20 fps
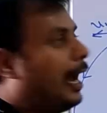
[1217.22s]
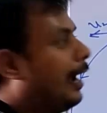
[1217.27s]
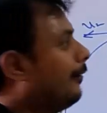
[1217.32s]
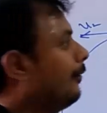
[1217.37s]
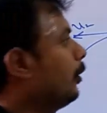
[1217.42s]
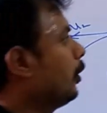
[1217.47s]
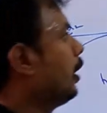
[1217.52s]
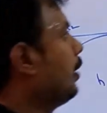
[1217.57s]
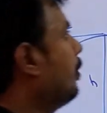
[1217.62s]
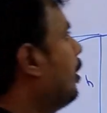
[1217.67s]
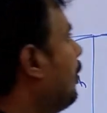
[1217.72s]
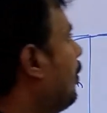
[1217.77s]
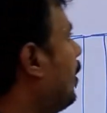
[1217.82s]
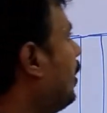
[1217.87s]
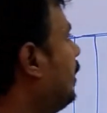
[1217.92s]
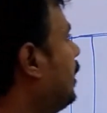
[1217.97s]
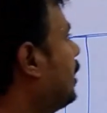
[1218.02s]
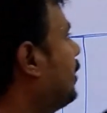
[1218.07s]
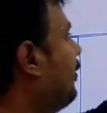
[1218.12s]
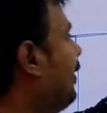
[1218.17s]
If you remember
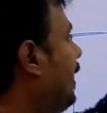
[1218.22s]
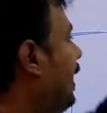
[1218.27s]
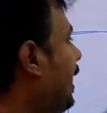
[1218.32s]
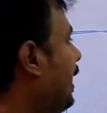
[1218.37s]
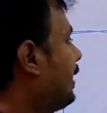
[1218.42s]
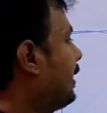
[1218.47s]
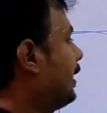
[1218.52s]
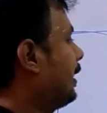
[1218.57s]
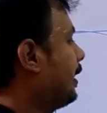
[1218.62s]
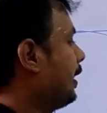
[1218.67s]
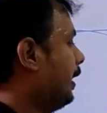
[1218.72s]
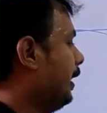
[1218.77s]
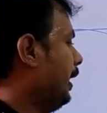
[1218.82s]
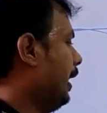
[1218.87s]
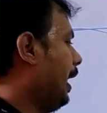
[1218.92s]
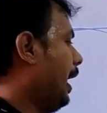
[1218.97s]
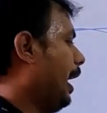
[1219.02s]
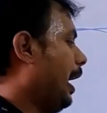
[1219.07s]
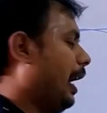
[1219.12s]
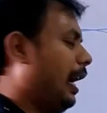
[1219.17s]
this
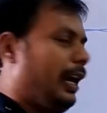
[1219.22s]
velocity,